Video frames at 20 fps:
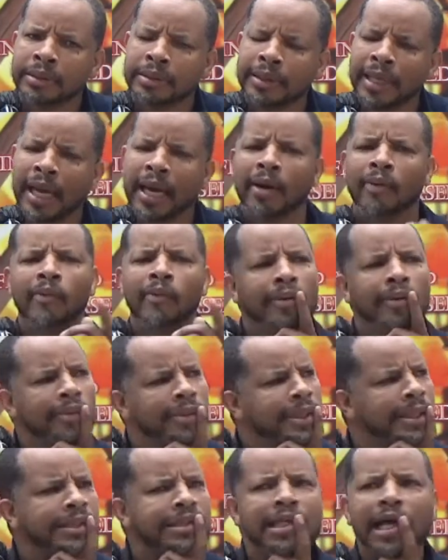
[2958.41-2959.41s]
How
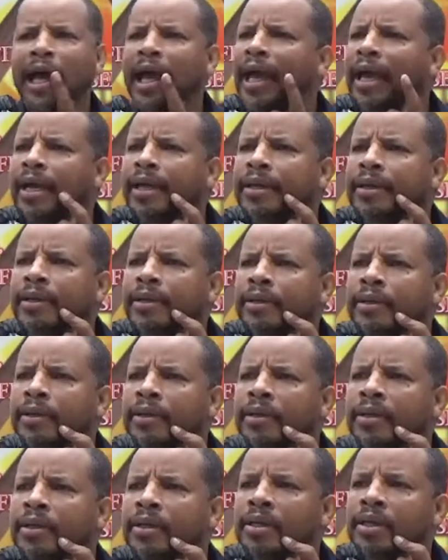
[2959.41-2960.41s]
what was that?
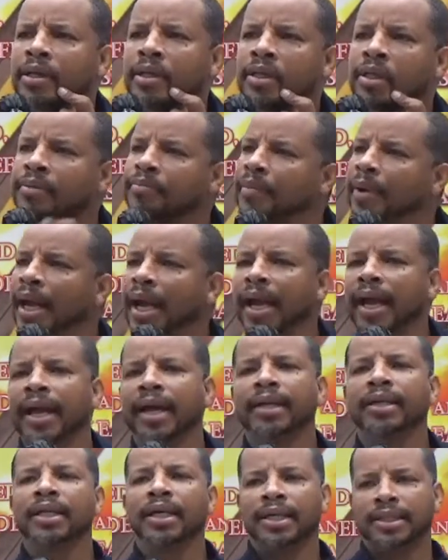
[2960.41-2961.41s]

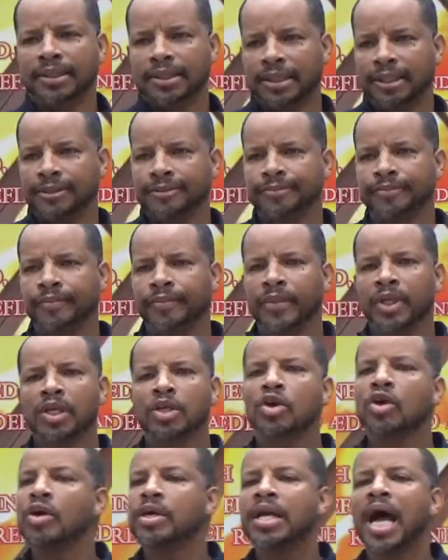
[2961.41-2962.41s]
Man, this
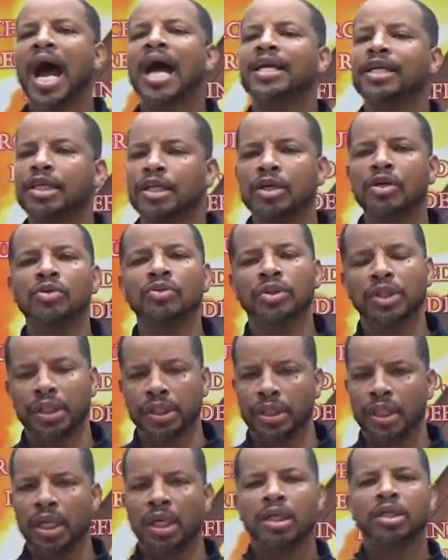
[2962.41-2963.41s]
you're not
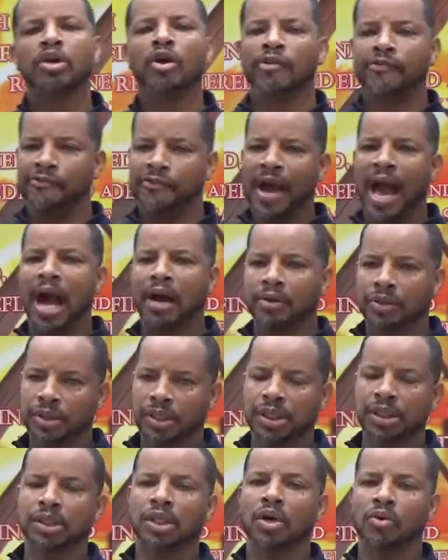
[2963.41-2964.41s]
using your
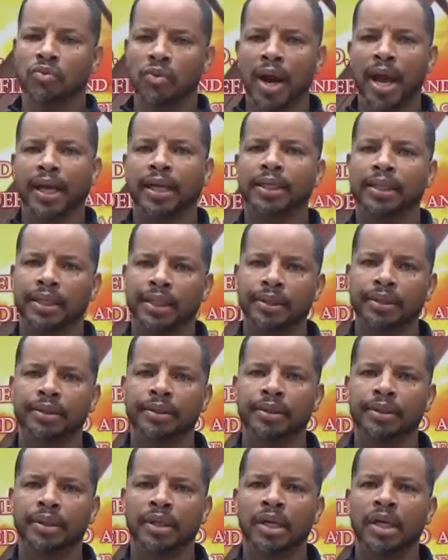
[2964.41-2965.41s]
faculties correctly.
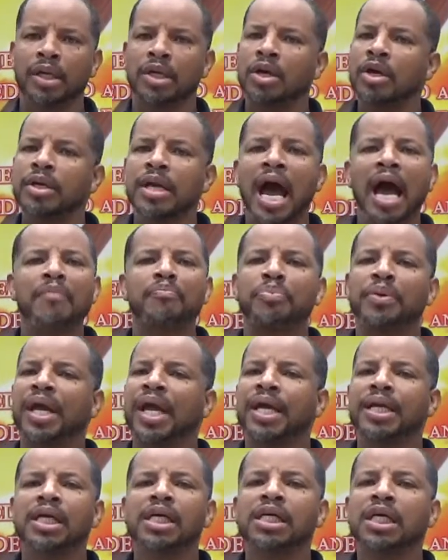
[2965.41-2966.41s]
Mm-hmm. You're not
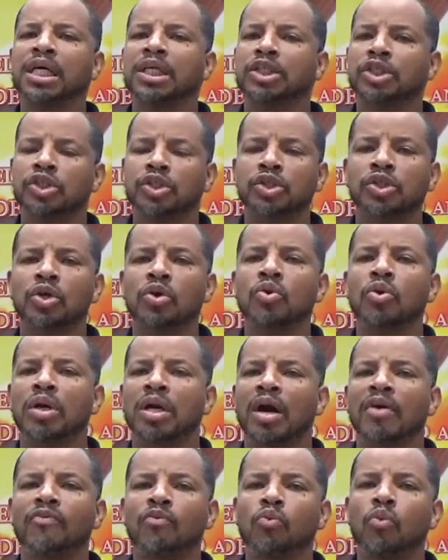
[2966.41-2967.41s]
being a good steward
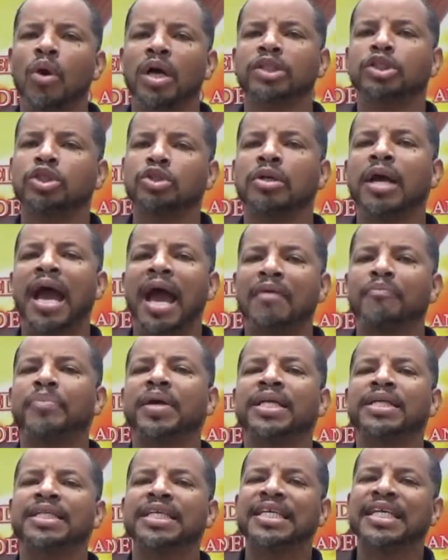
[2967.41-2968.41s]
of what you have
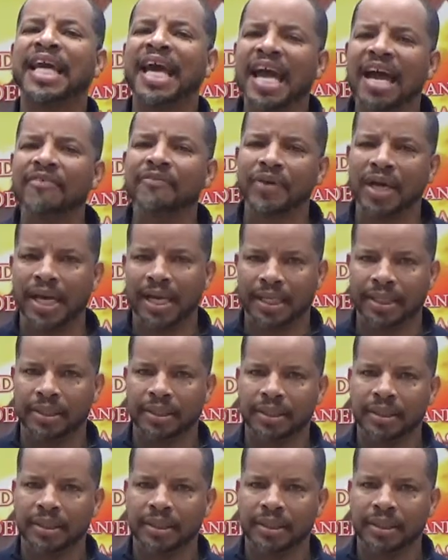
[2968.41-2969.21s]
been given. Yeah.